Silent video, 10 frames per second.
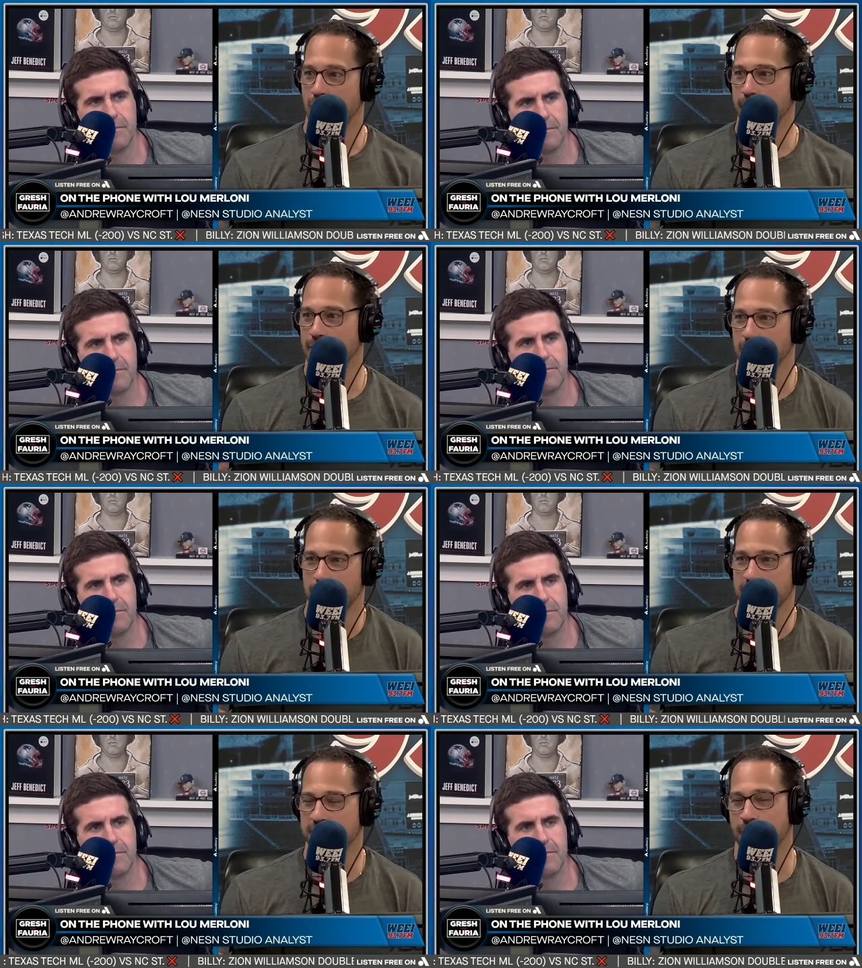Speaker 1: I mean,
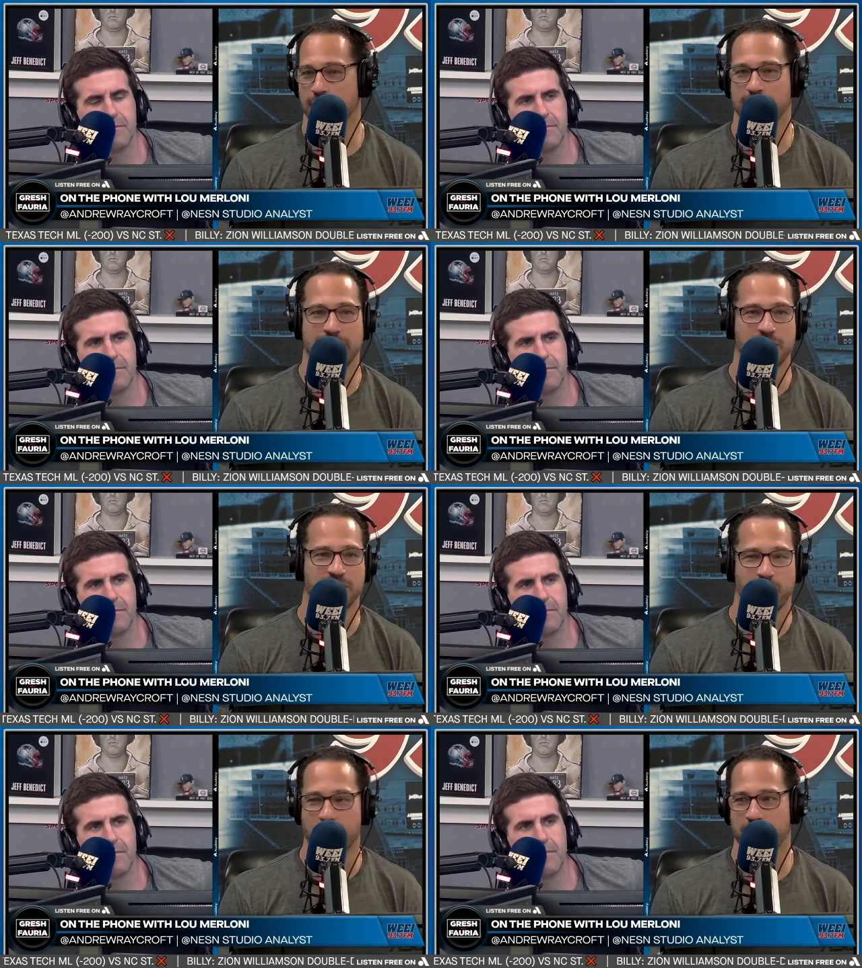you want to smart
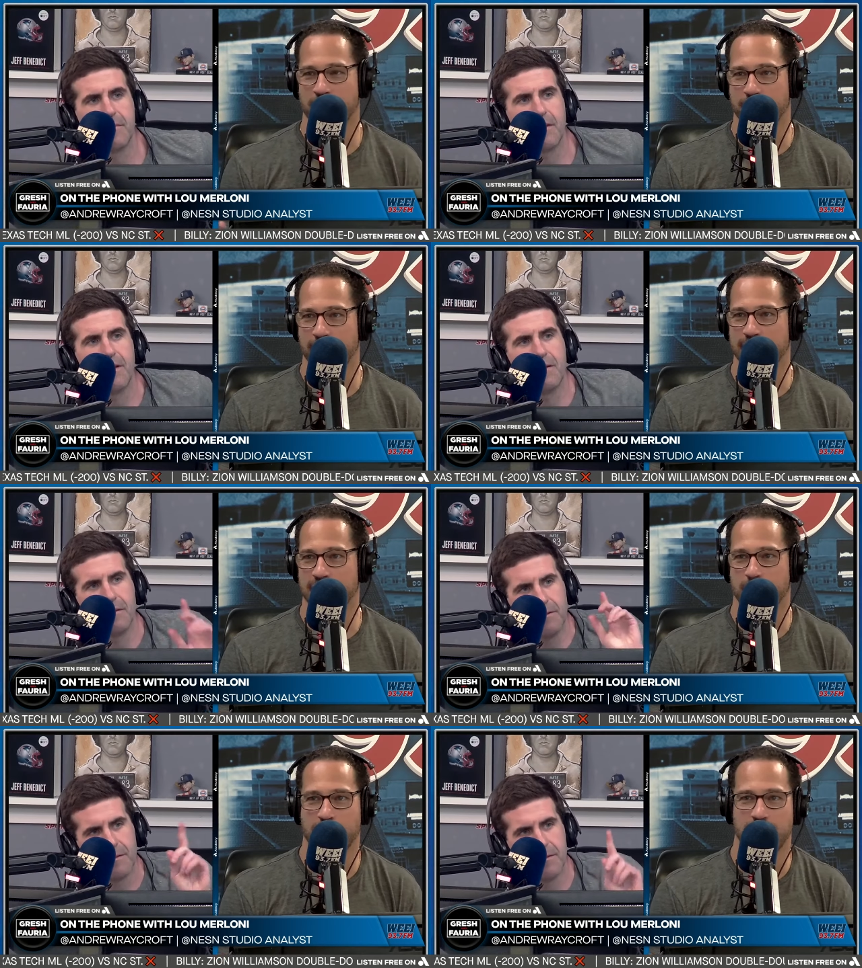sound smart with your
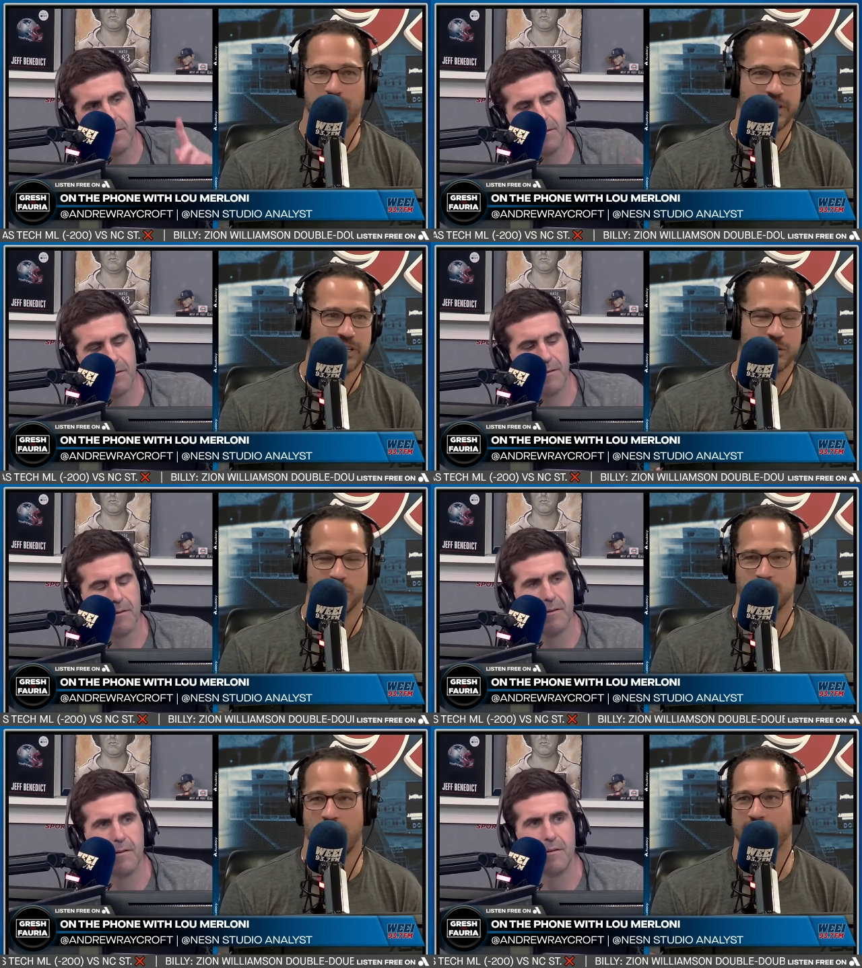friends when you get
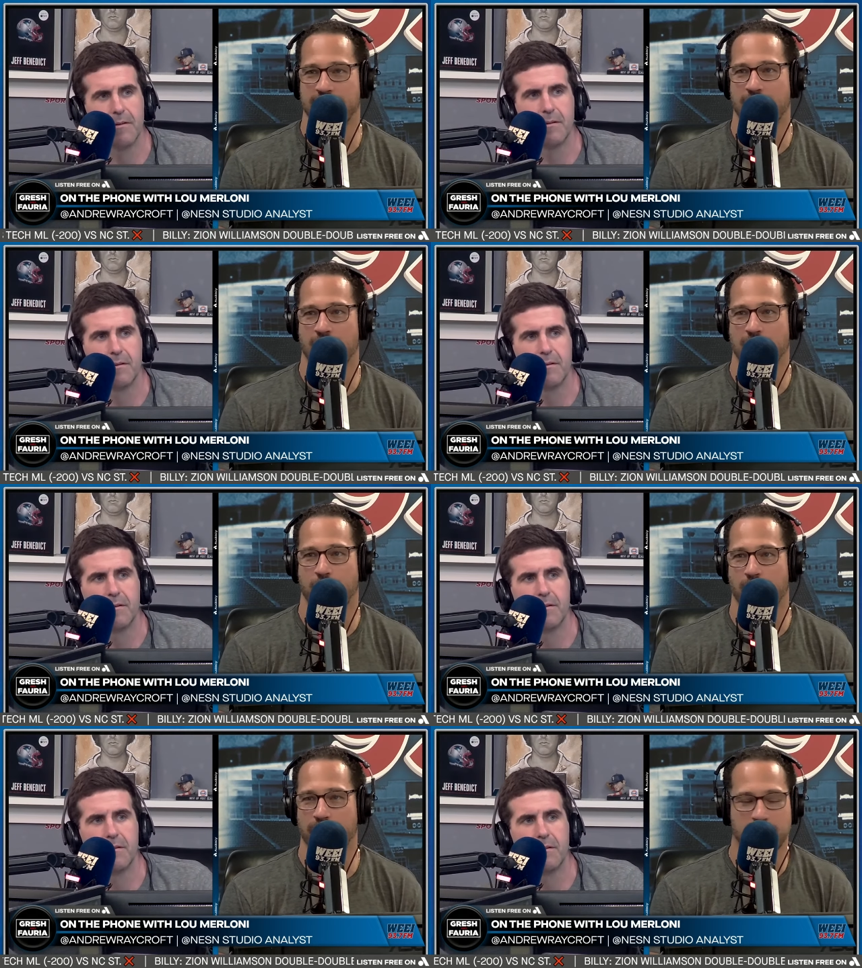to those hockey
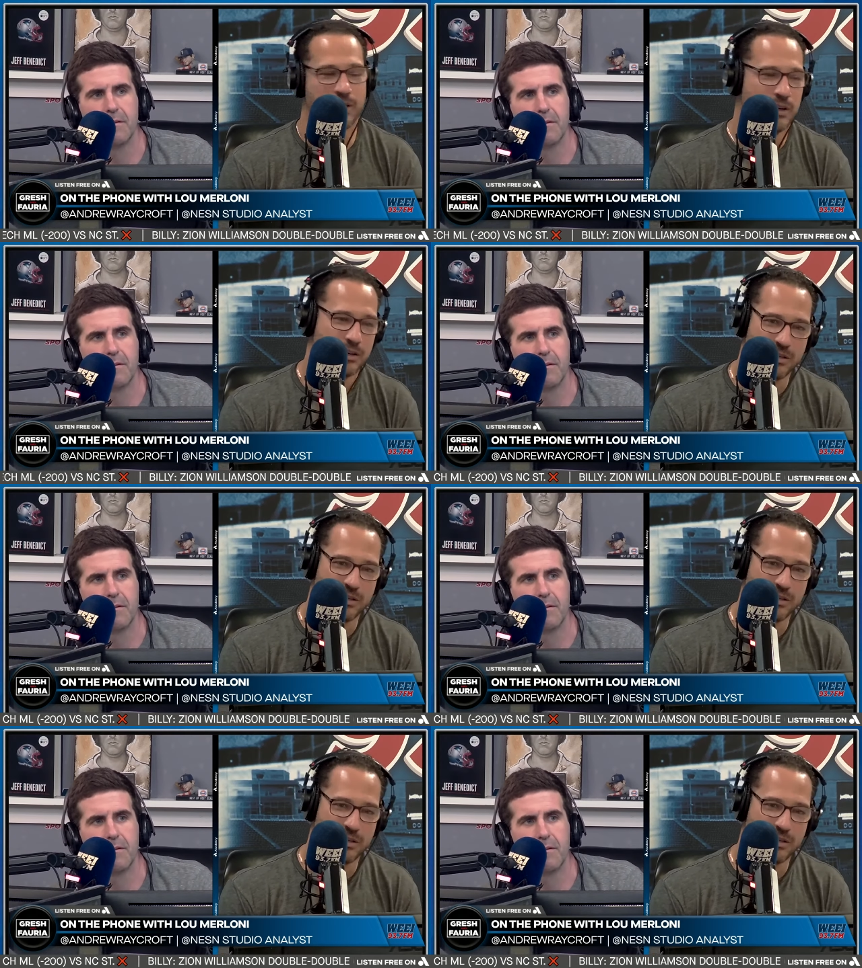talk parties.